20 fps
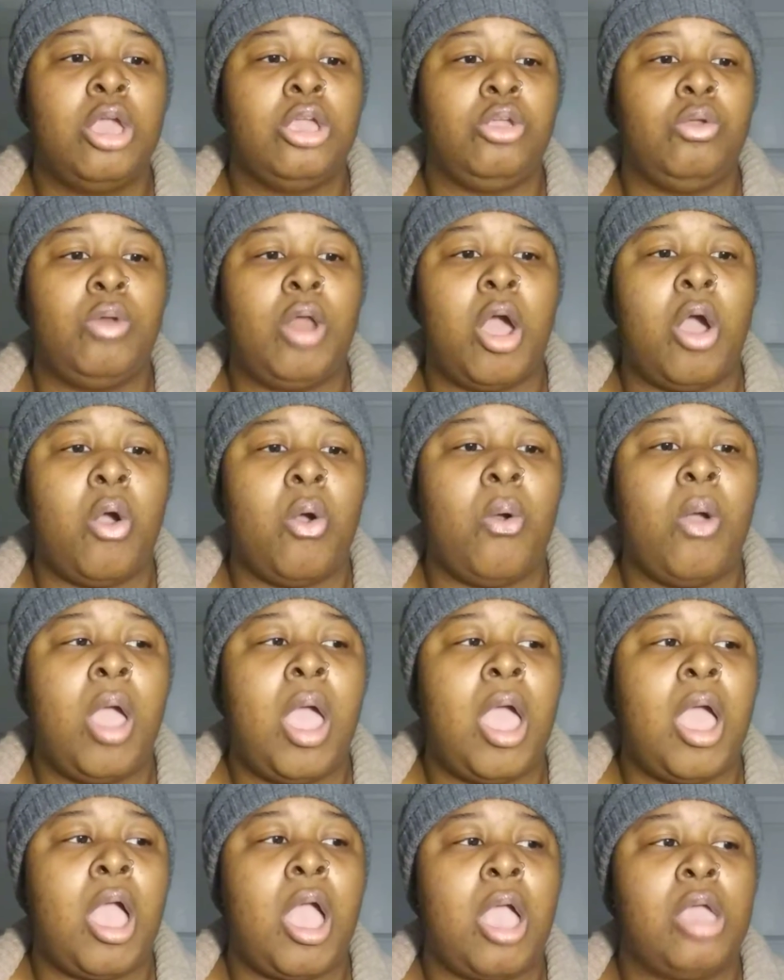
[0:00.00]
You know,
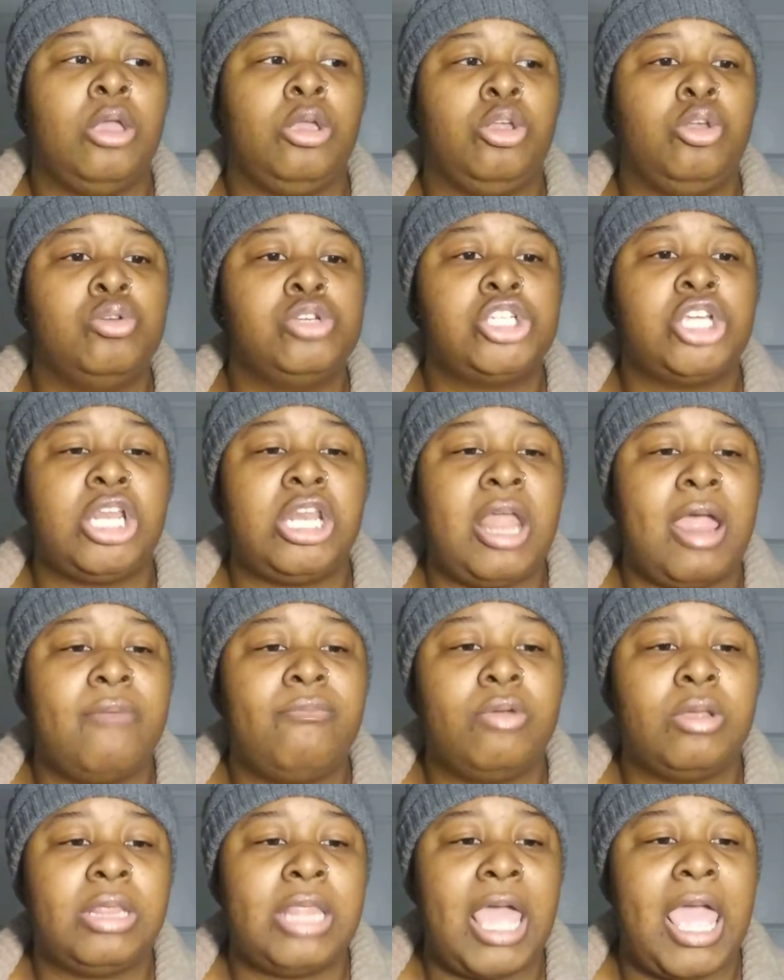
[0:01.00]
you should
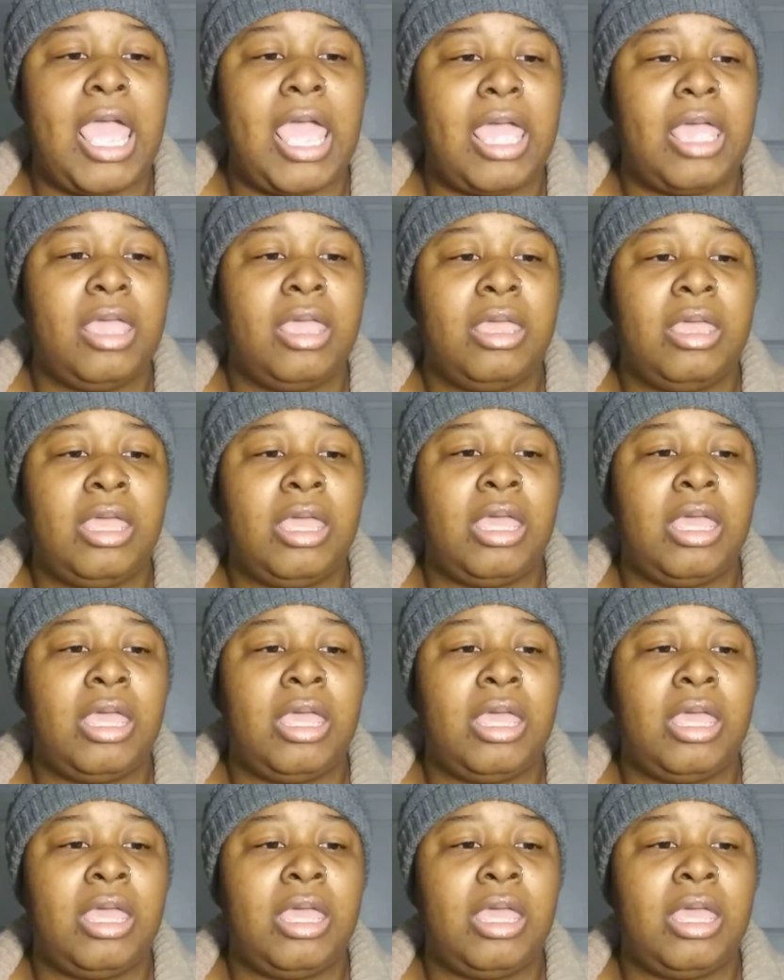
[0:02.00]
never let